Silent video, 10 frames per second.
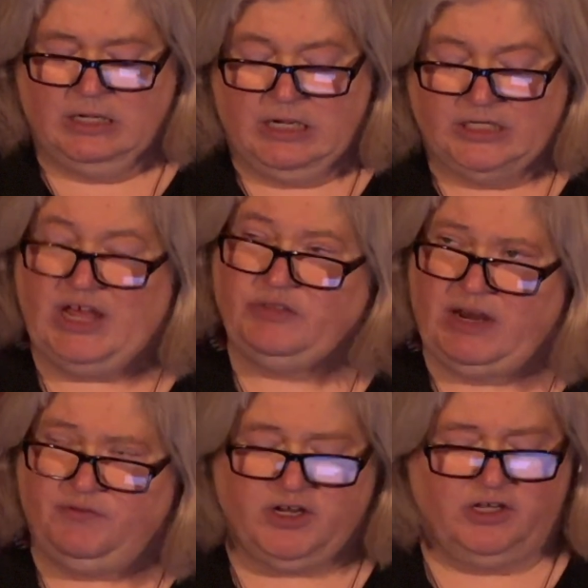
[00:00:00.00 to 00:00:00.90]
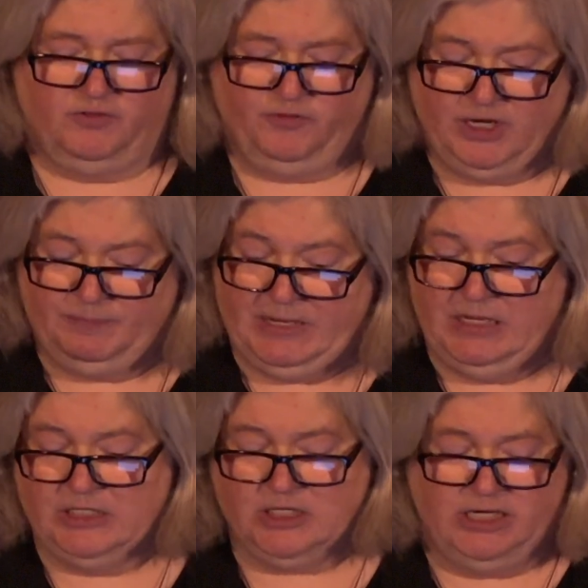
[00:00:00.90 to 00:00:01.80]
South Africa, the
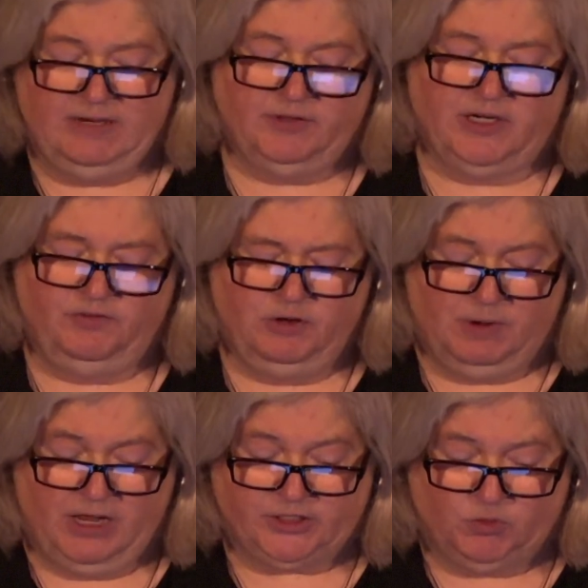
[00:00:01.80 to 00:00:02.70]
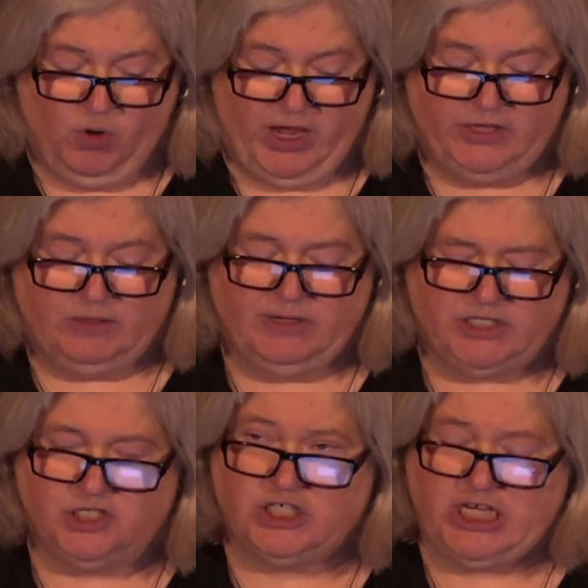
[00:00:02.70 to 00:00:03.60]
Philippines, Cleveland, a few blocks away, the
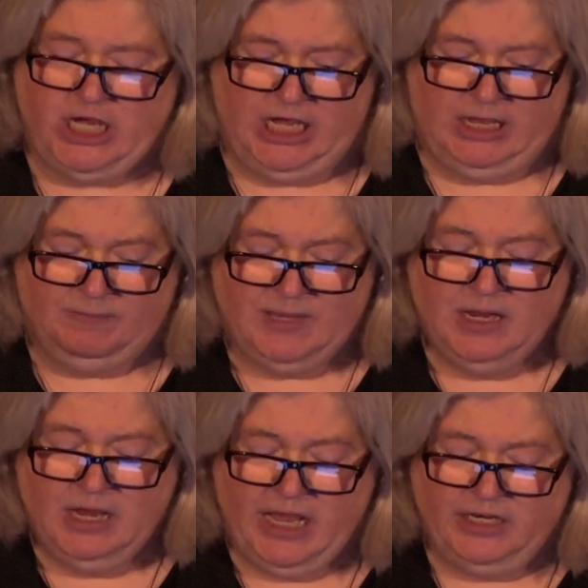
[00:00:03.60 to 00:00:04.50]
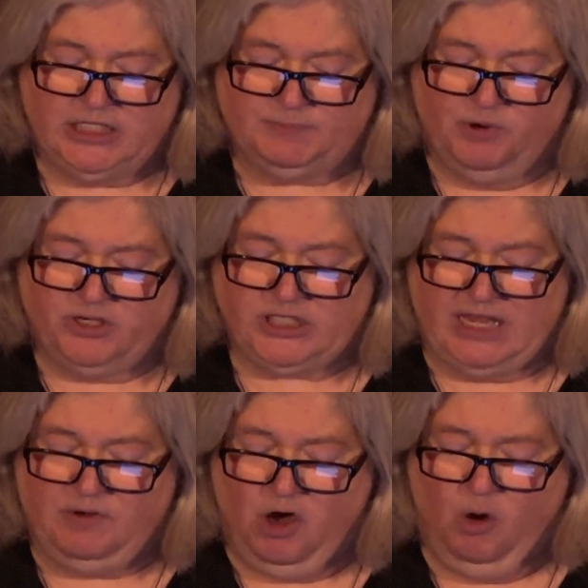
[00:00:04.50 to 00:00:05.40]
messages came. Ellen's books
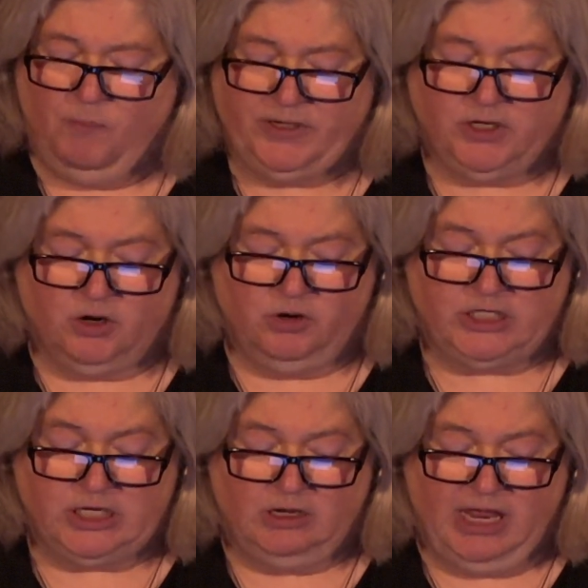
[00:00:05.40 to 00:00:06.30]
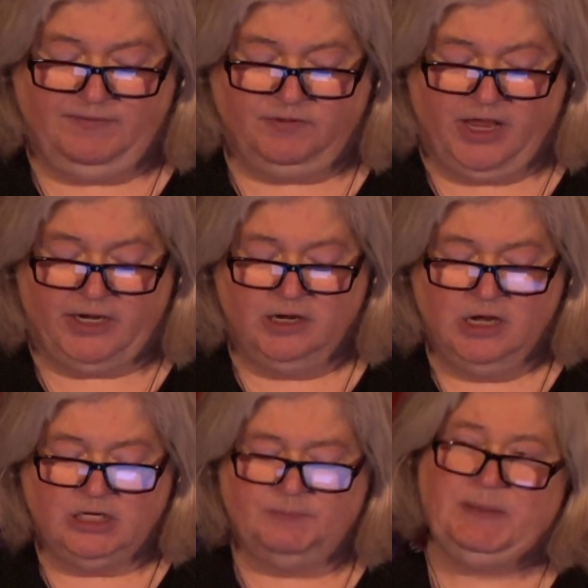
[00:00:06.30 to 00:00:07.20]
gave hope and courage, a lifeline
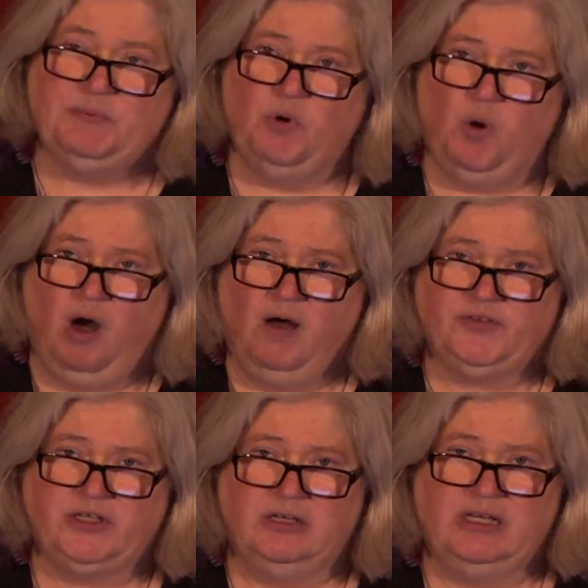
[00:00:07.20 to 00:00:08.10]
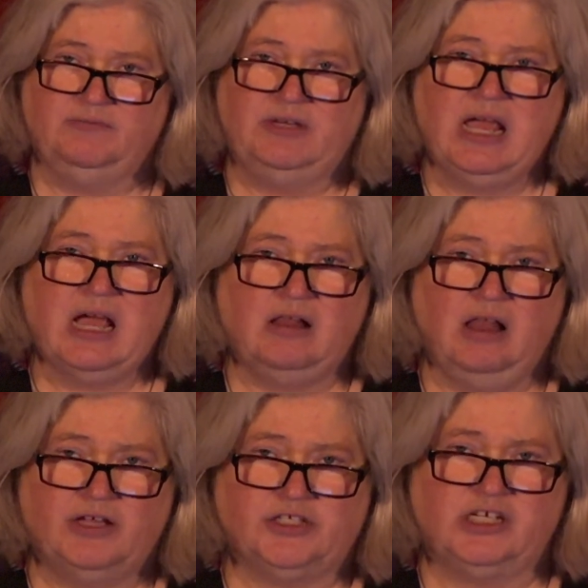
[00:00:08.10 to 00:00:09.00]
to people who often lived
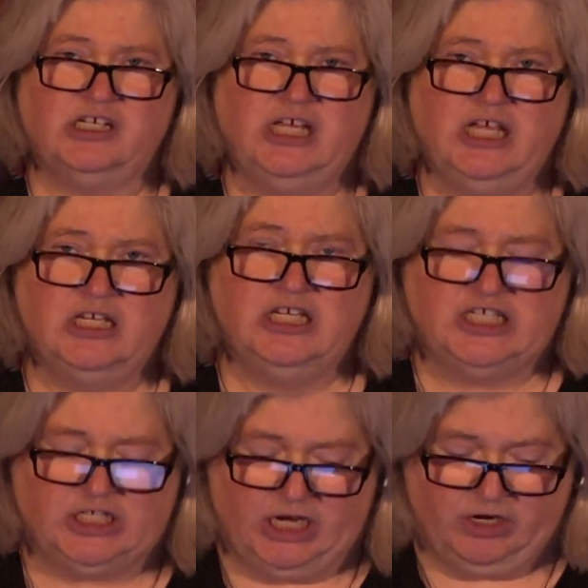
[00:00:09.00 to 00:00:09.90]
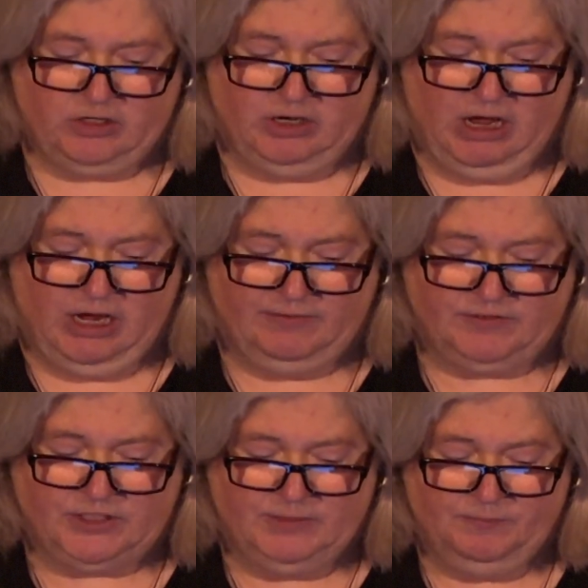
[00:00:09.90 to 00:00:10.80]
closeted, hidden, scared lives.